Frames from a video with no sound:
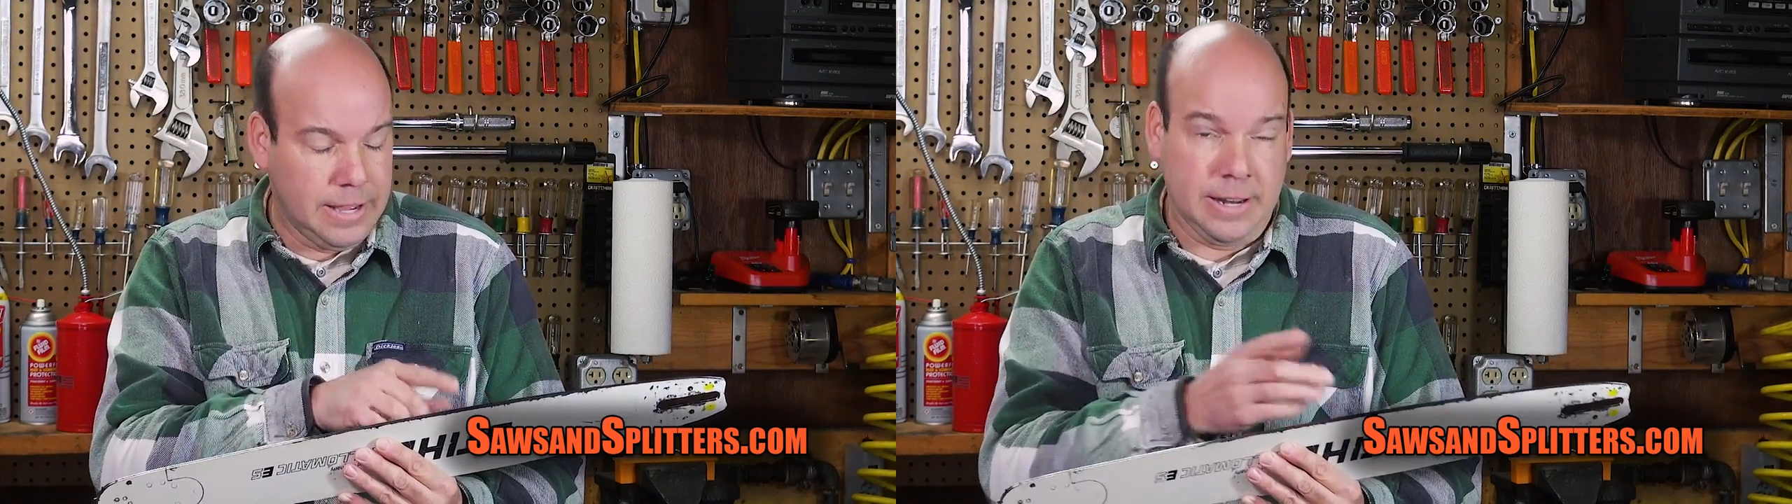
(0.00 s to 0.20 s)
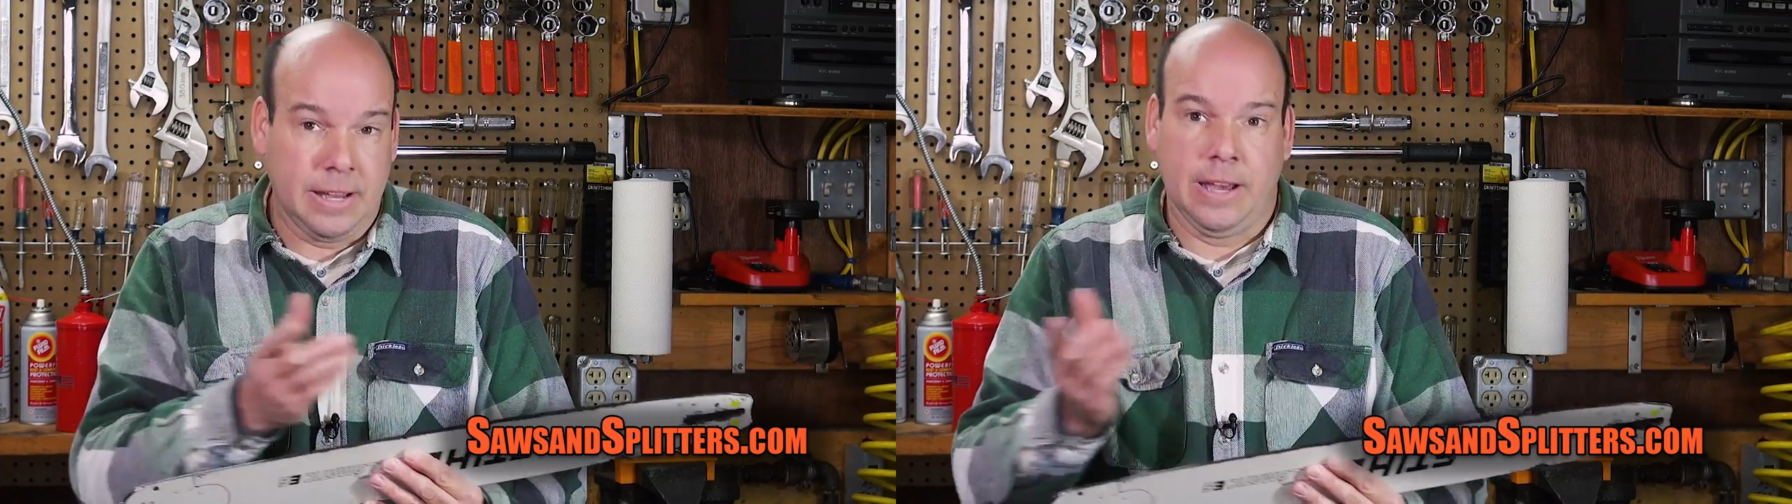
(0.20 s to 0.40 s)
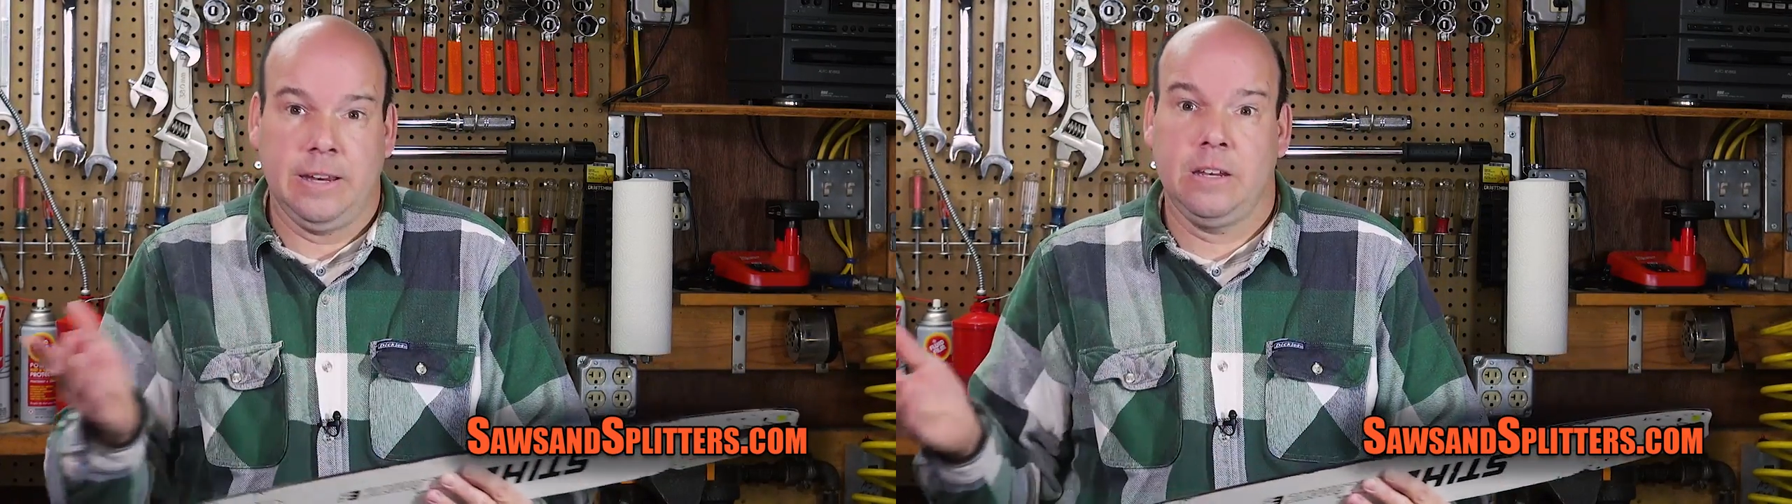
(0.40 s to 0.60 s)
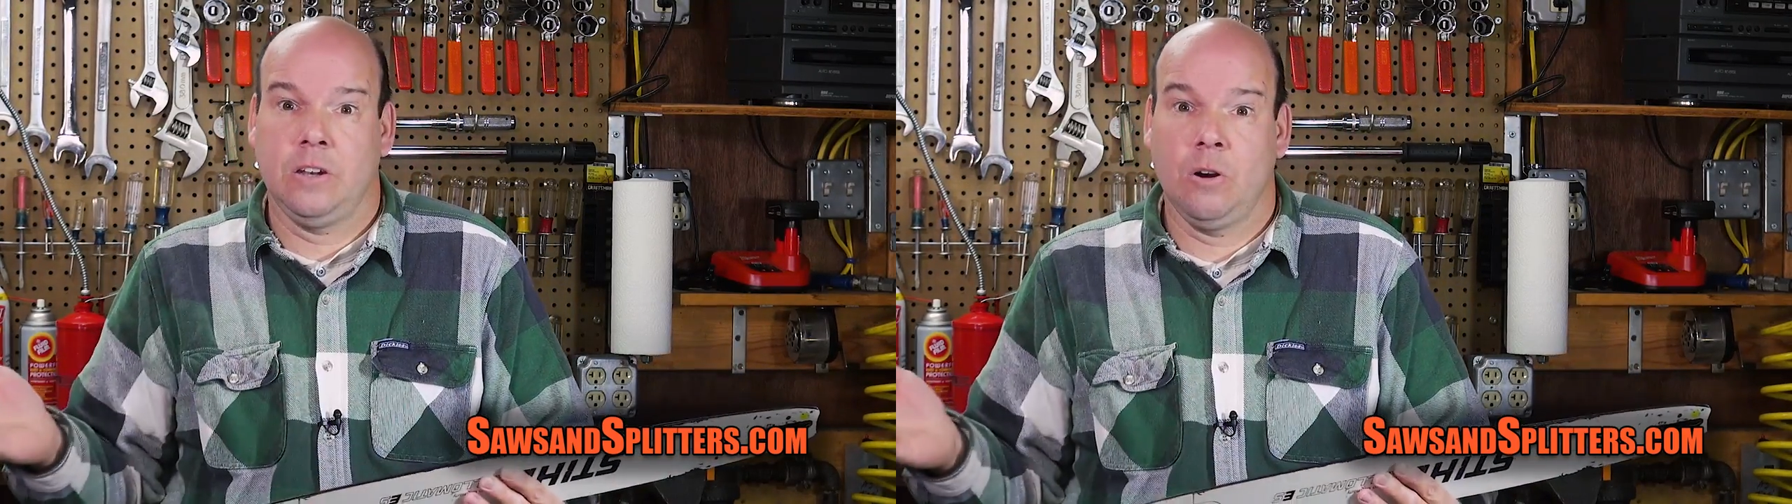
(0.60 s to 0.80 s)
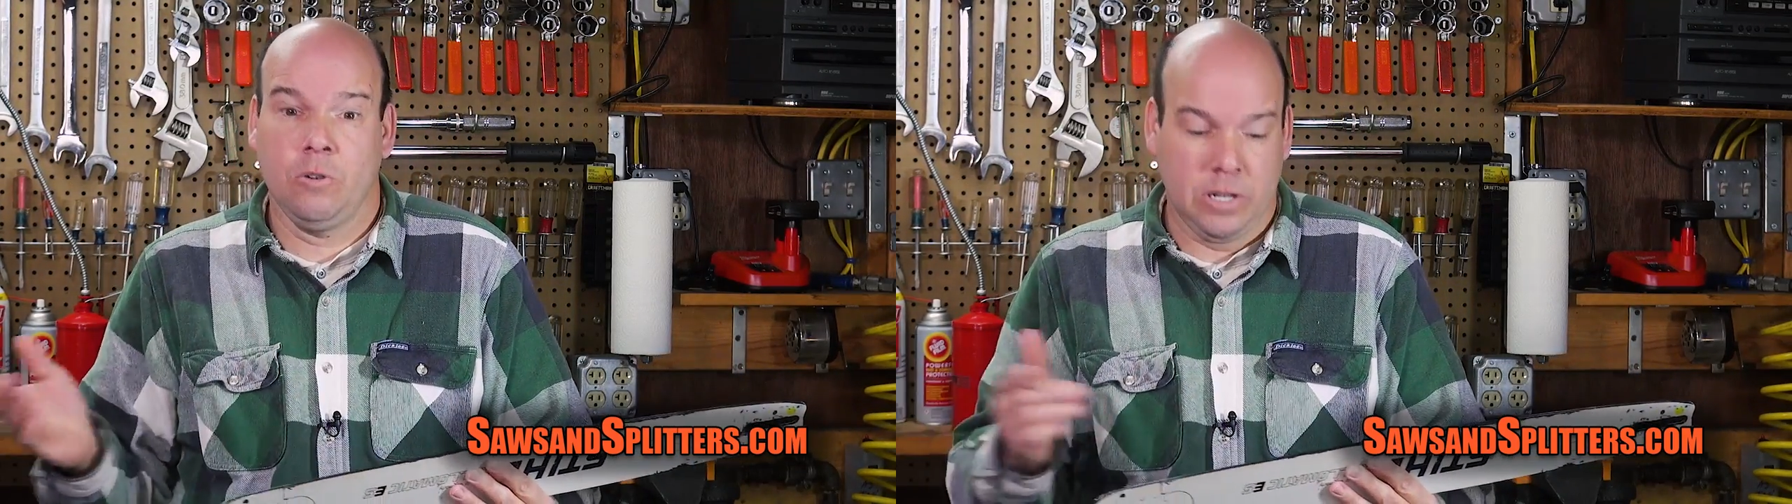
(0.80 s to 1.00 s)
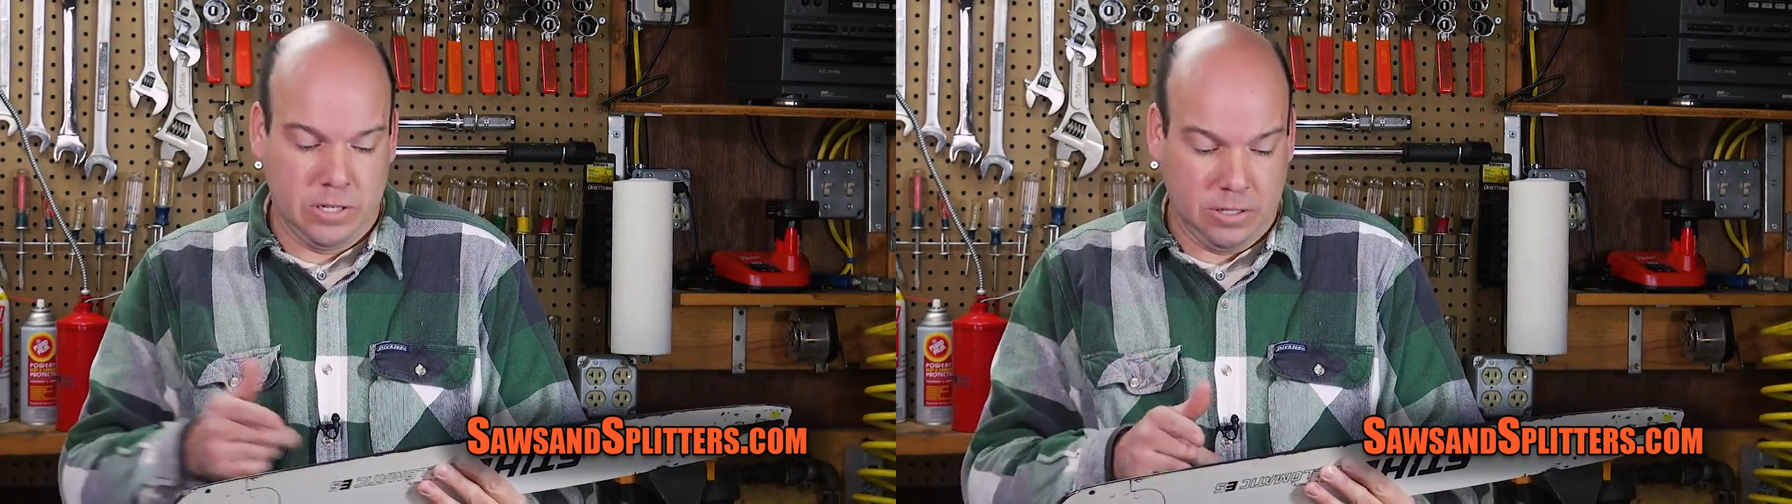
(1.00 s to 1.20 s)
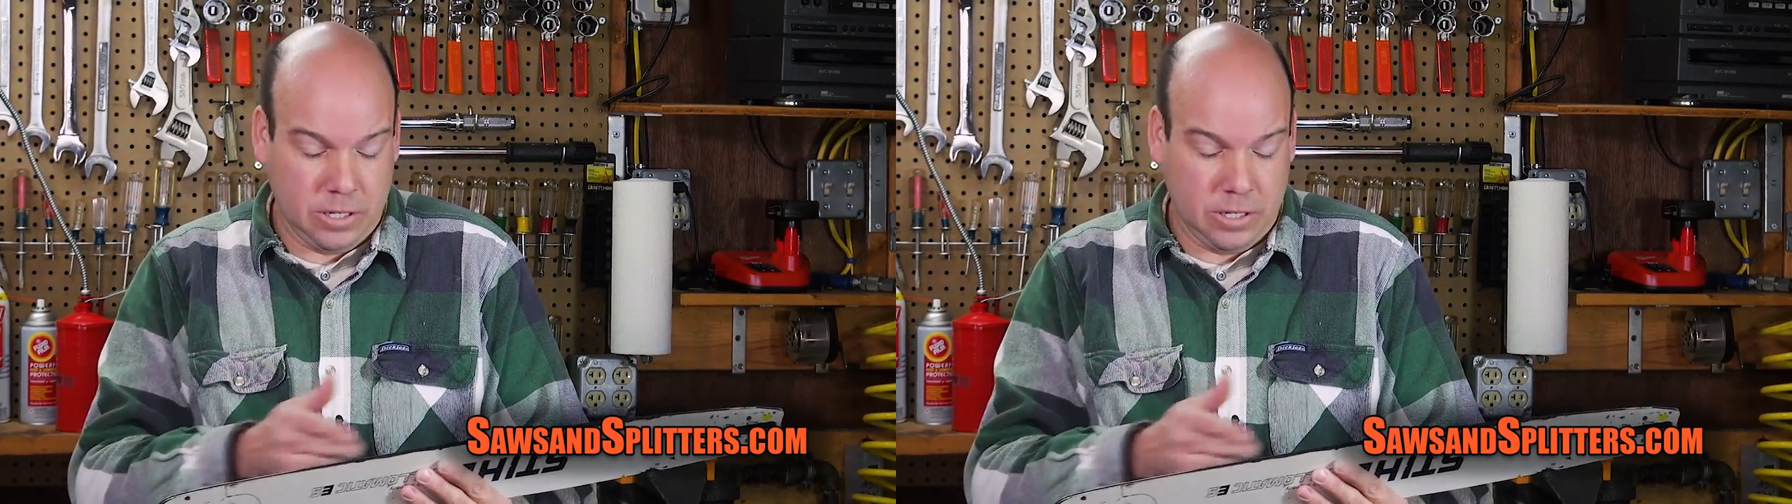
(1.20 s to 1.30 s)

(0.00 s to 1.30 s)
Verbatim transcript: and I, I didn't know to, to,